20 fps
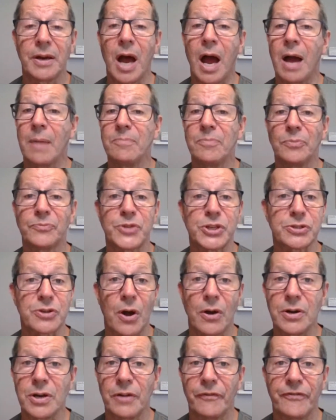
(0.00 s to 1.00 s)
I'm
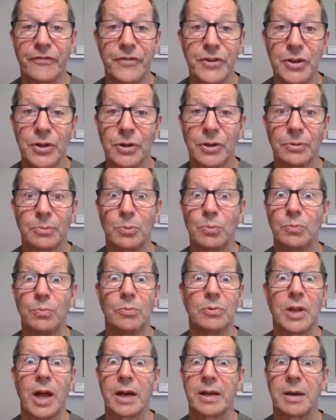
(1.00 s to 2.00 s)
starting to feel
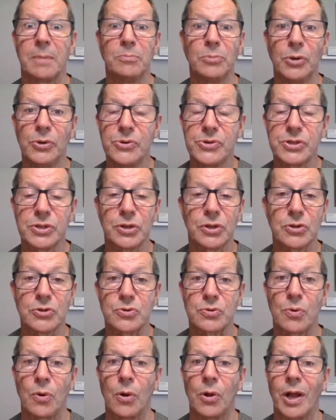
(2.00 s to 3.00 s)
like I'm losing
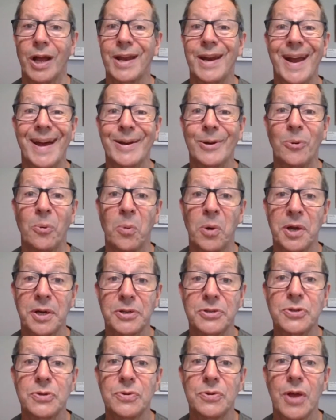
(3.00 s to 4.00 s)
control, and I don't want to
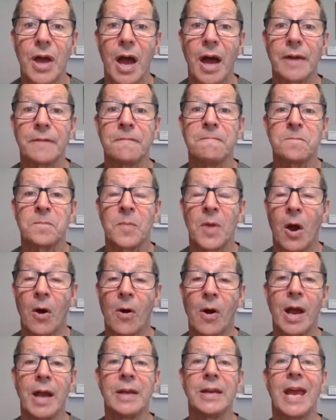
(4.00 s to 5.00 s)
do that, all
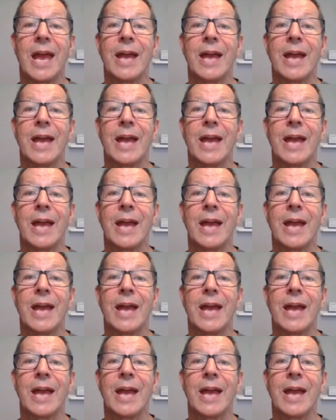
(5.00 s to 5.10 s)
right?